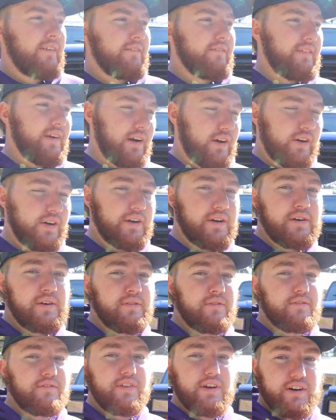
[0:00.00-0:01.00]
very,
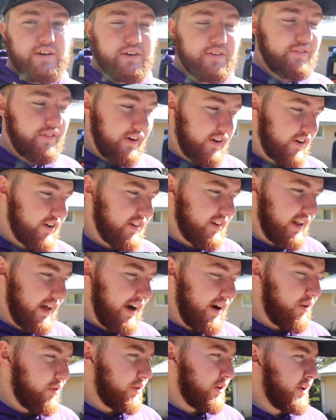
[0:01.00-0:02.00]
very, very
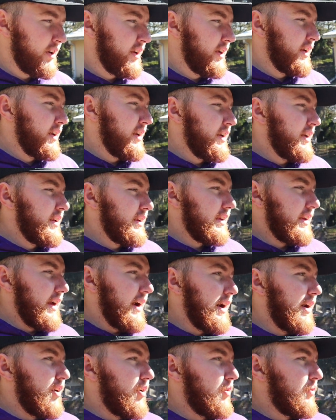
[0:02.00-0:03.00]
loud.
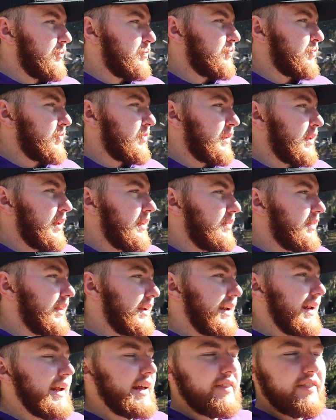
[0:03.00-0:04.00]
Now,
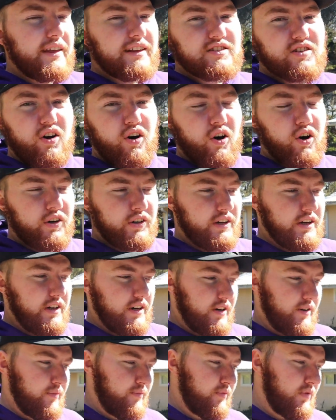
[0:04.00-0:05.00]
the kit that's on
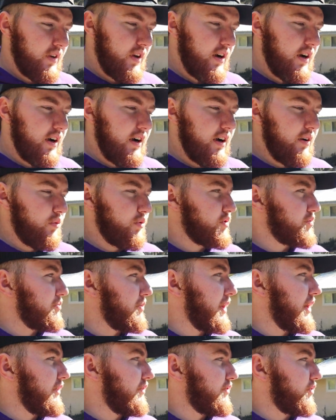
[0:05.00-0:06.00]
here was
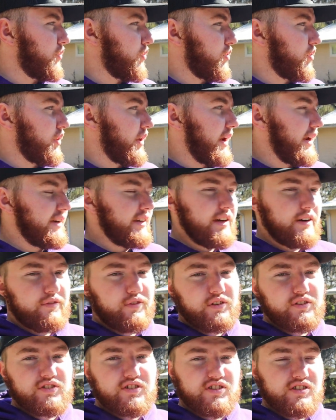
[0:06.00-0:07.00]
meant for a
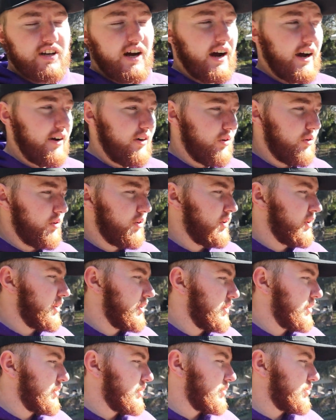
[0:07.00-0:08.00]
different style
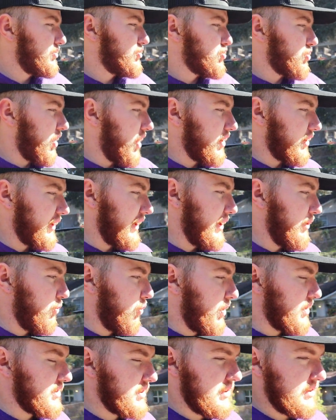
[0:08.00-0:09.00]
truck. It
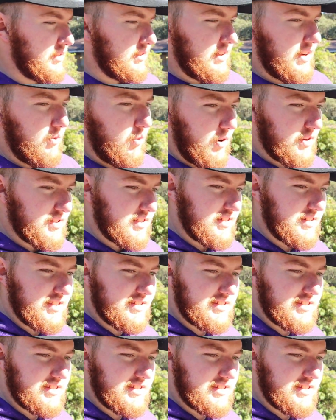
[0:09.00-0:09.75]
wasn't